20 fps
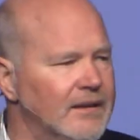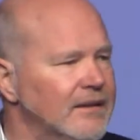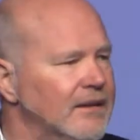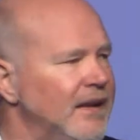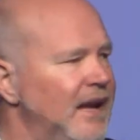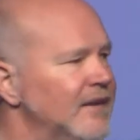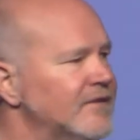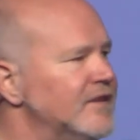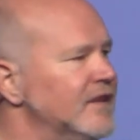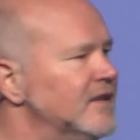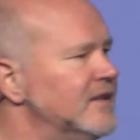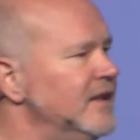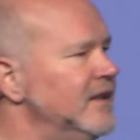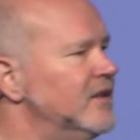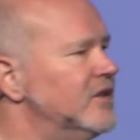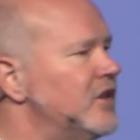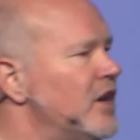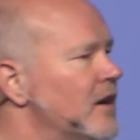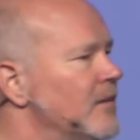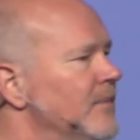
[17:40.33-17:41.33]
FCC
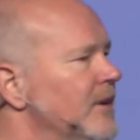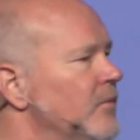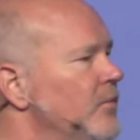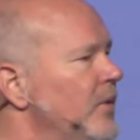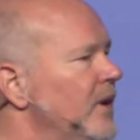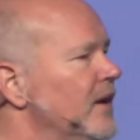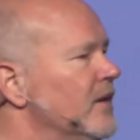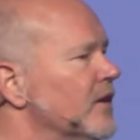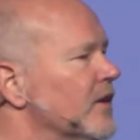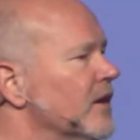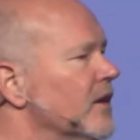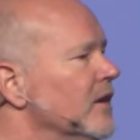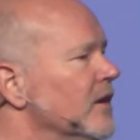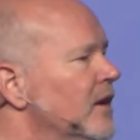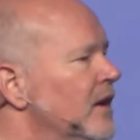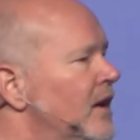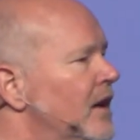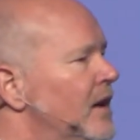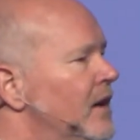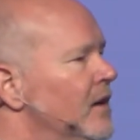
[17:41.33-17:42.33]
Chairman Wheeler
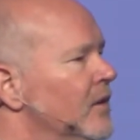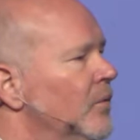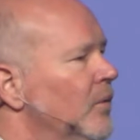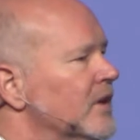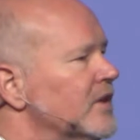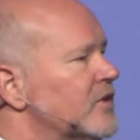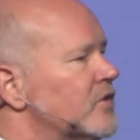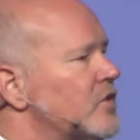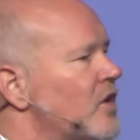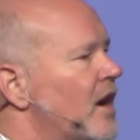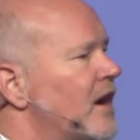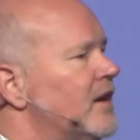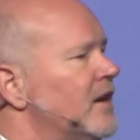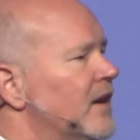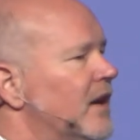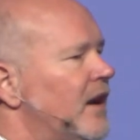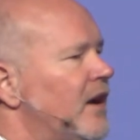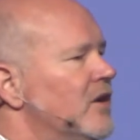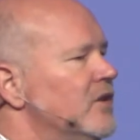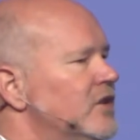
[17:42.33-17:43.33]
was trying to
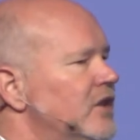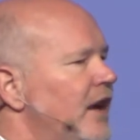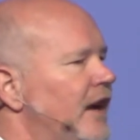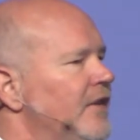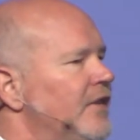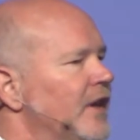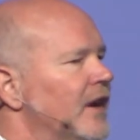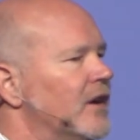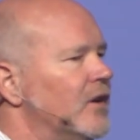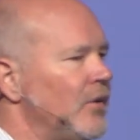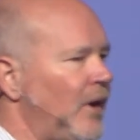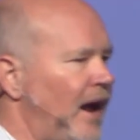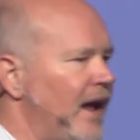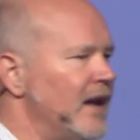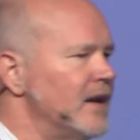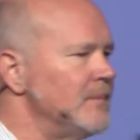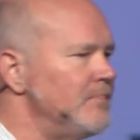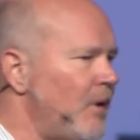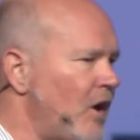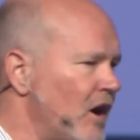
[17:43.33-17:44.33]
negotiate the
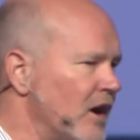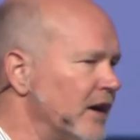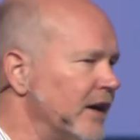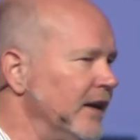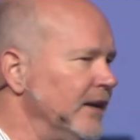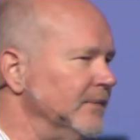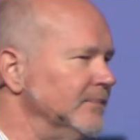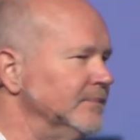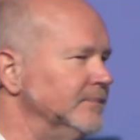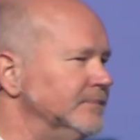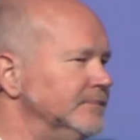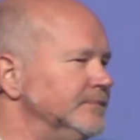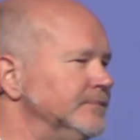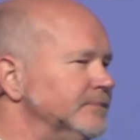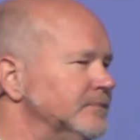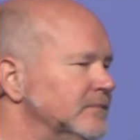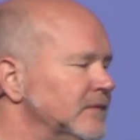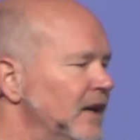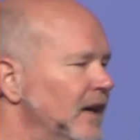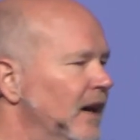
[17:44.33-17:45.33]
grand bargain.
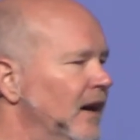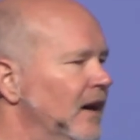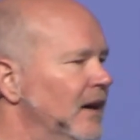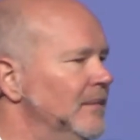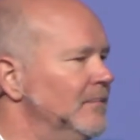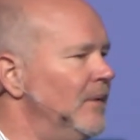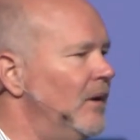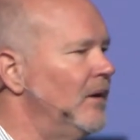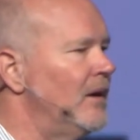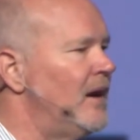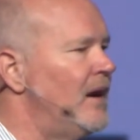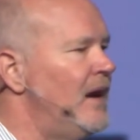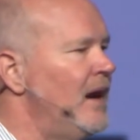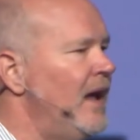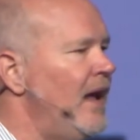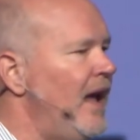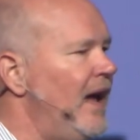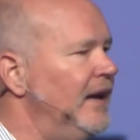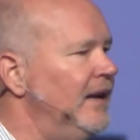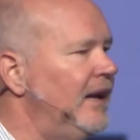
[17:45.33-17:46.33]

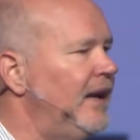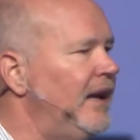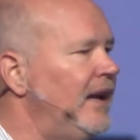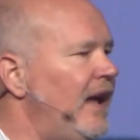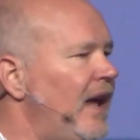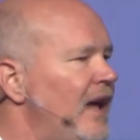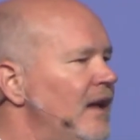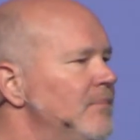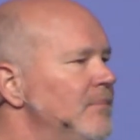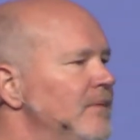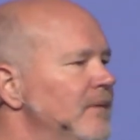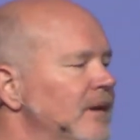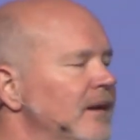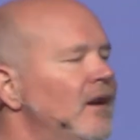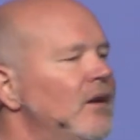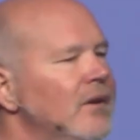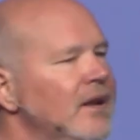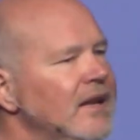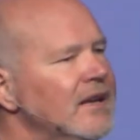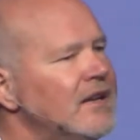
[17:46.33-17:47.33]
And
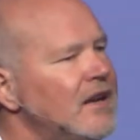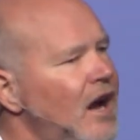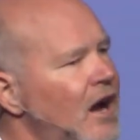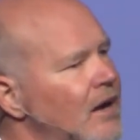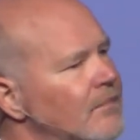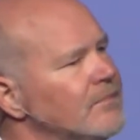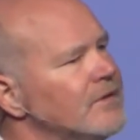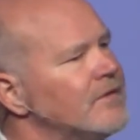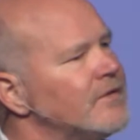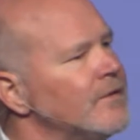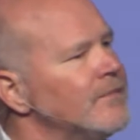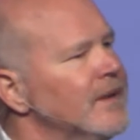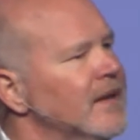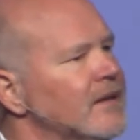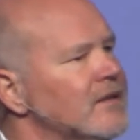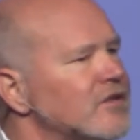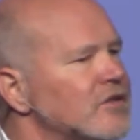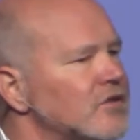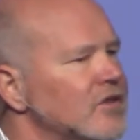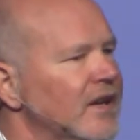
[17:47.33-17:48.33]
he comes from the
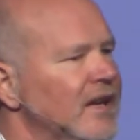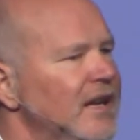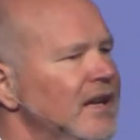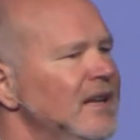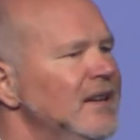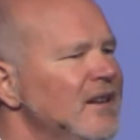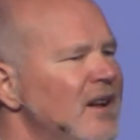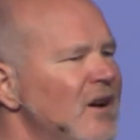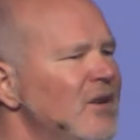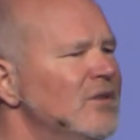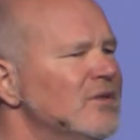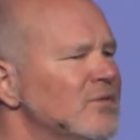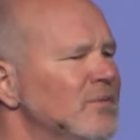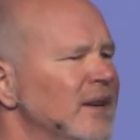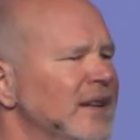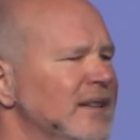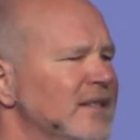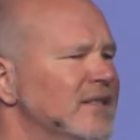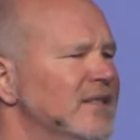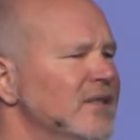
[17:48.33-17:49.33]
industry. He knows
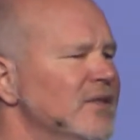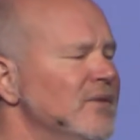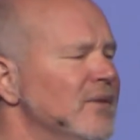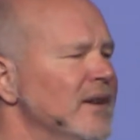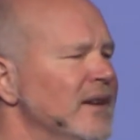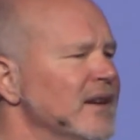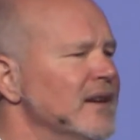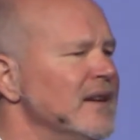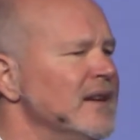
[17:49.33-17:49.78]
what he's doing.